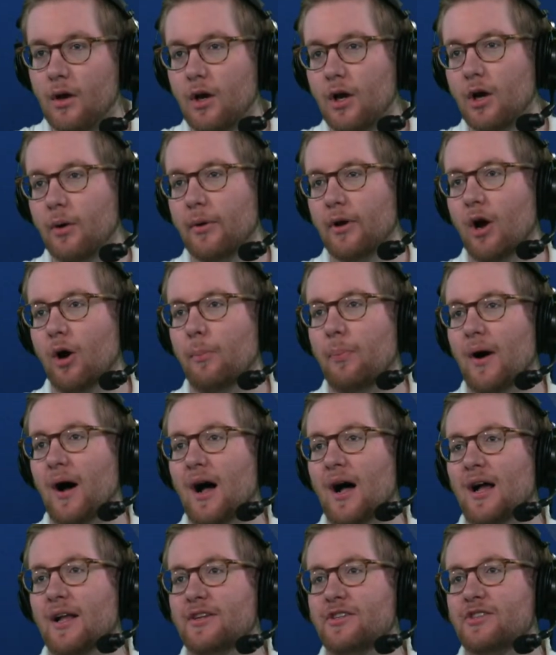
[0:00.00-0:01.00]
Here we go,
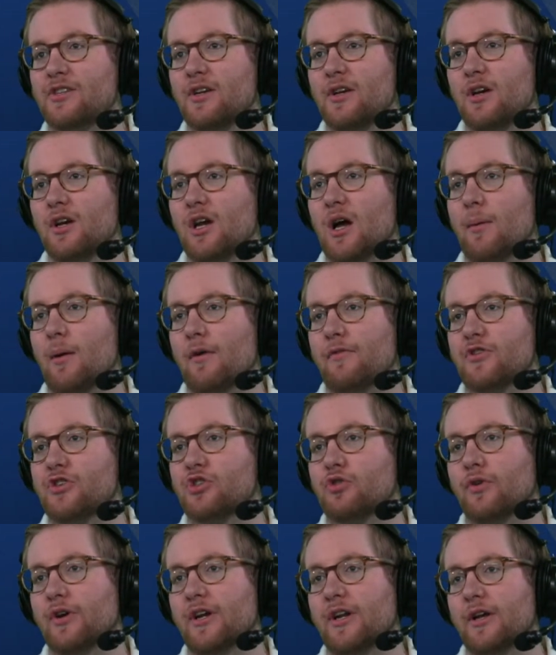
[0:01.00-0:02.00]
Pods. Coming off a
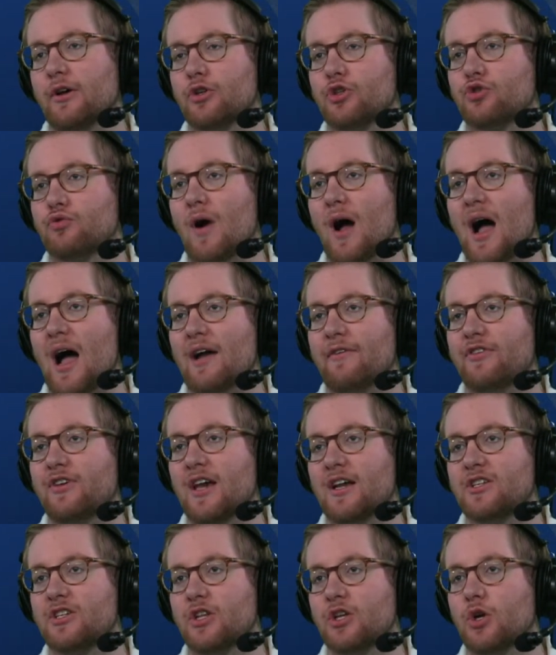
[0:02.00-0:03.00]
screen. He'll drive,
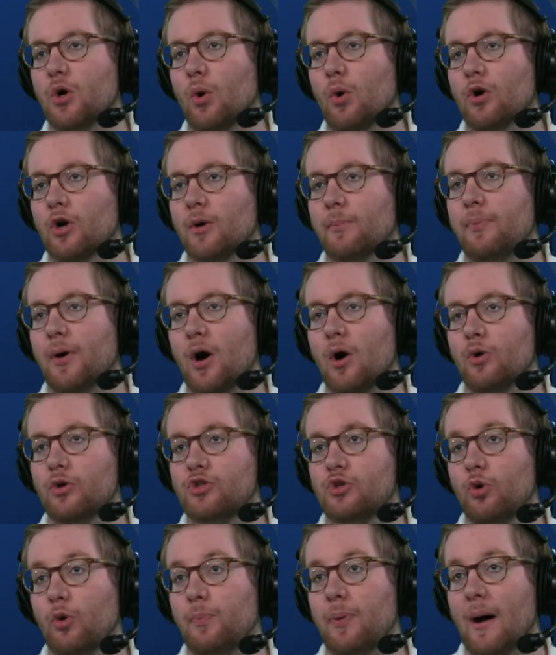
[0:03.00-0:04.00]
kick to the corner, post
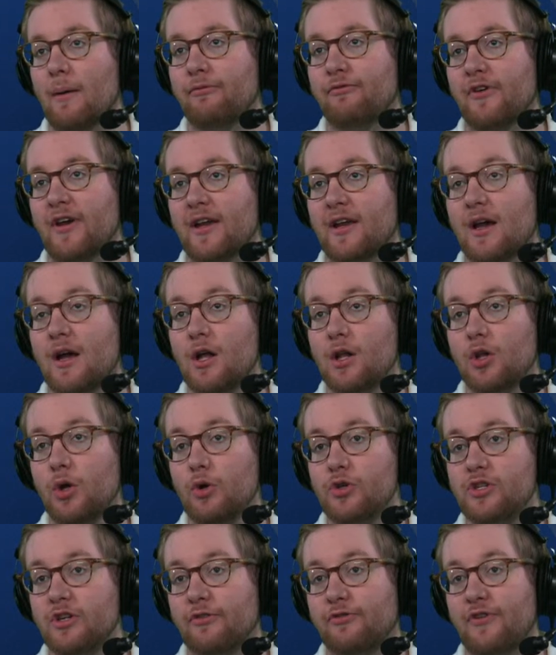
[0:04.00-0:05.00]
to a pump fake,
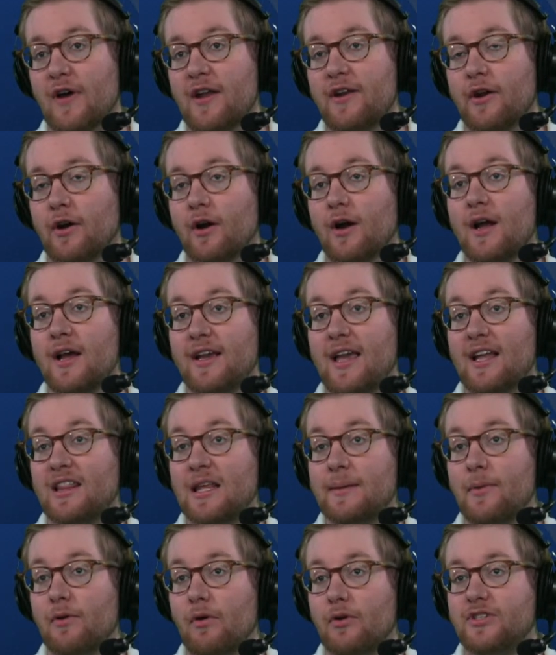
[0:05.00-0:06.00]
lose the defender, get
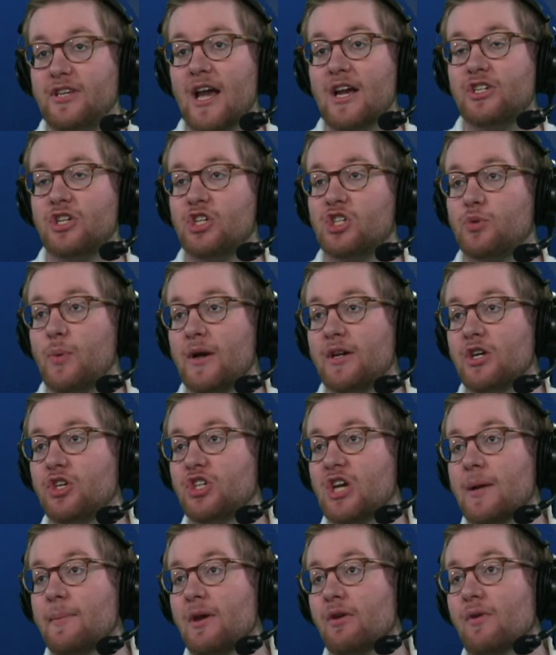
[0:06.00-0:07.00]
them in rotation, swing to
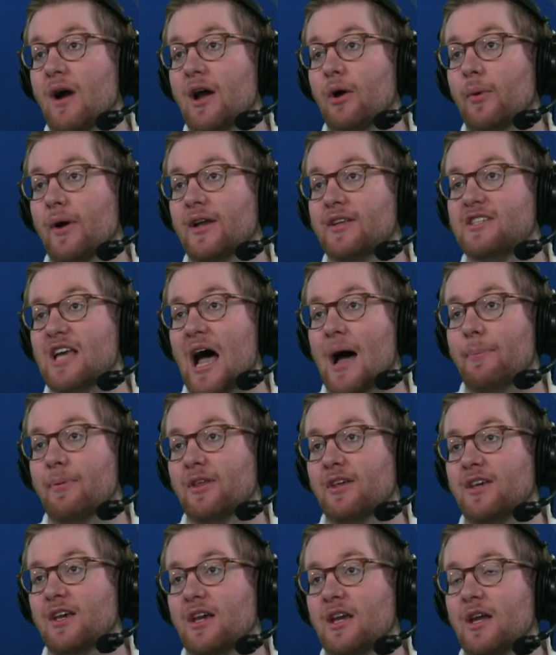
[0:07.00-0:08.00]
Jimmy right wing, top of the
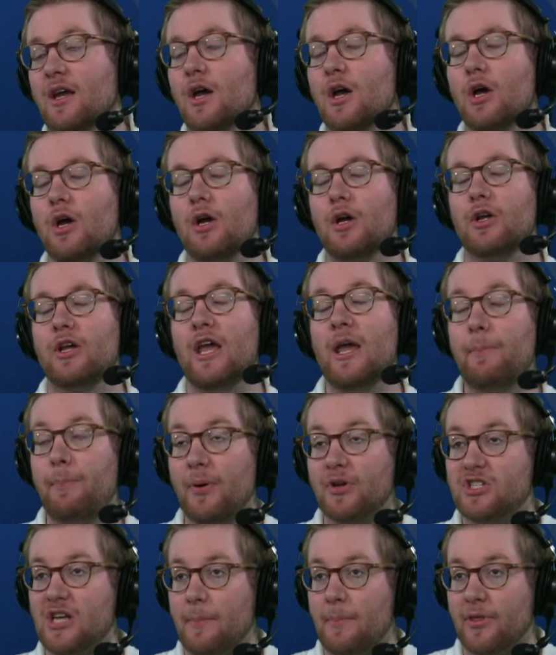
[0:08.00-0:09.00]
key. He
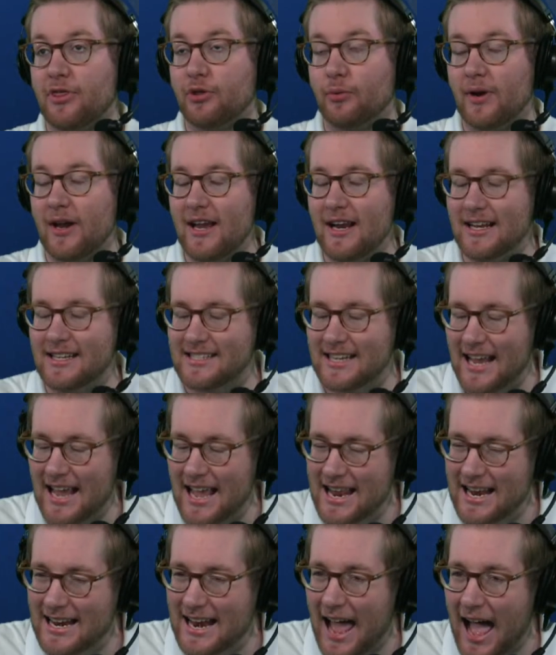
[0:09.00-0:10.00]
puts up a 3, and it's
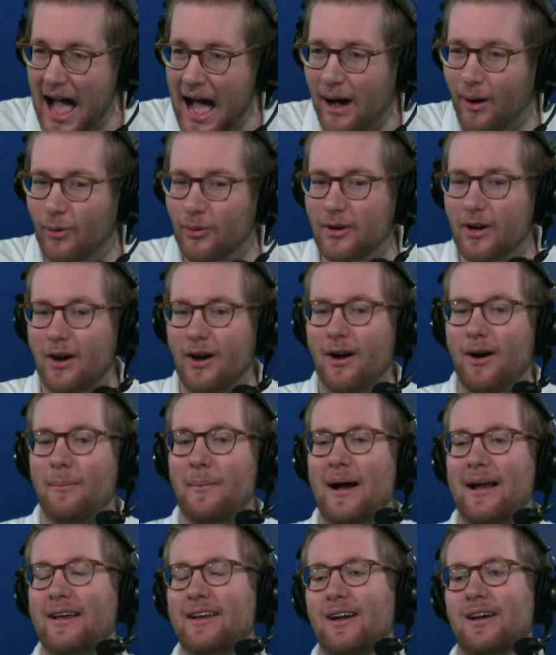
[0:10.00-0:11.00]
in and out. Oh,
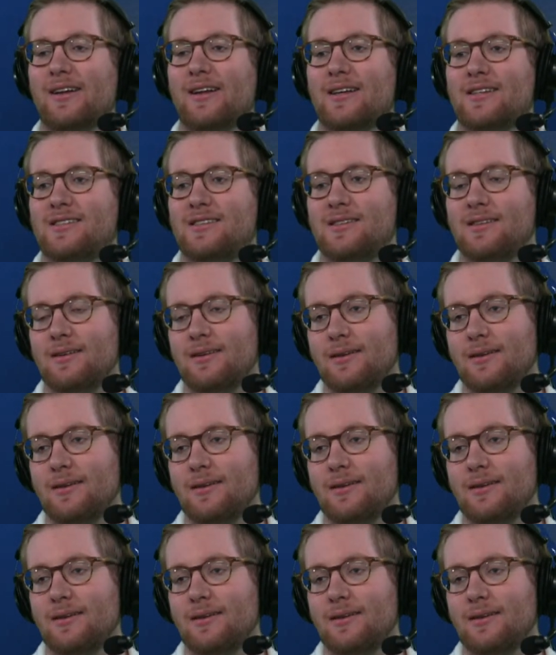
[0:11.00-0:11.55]
my goodness.